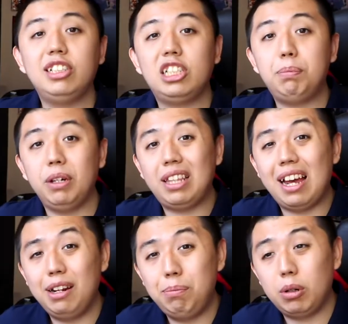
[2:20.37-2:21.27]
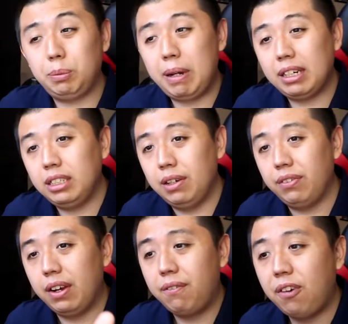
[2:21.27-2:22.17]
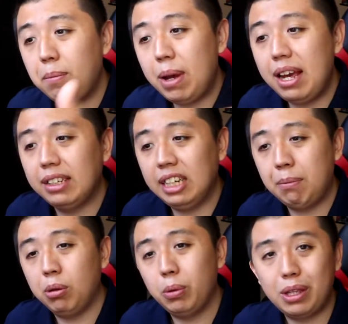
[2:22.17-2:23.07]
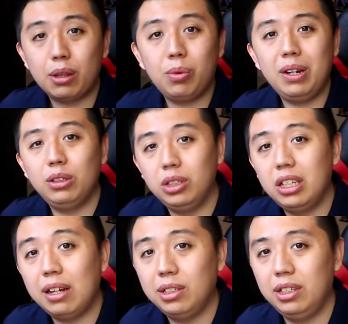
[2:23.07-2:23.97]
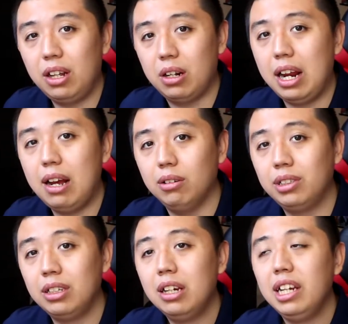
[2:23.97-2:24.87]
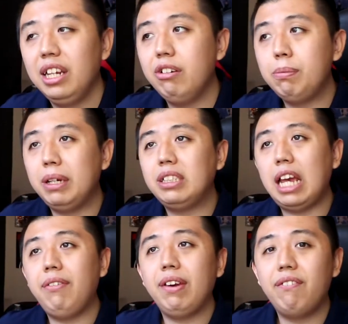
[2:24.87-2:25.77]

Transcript: to put that in perspective, from my example with the $300,000 house, you would be saving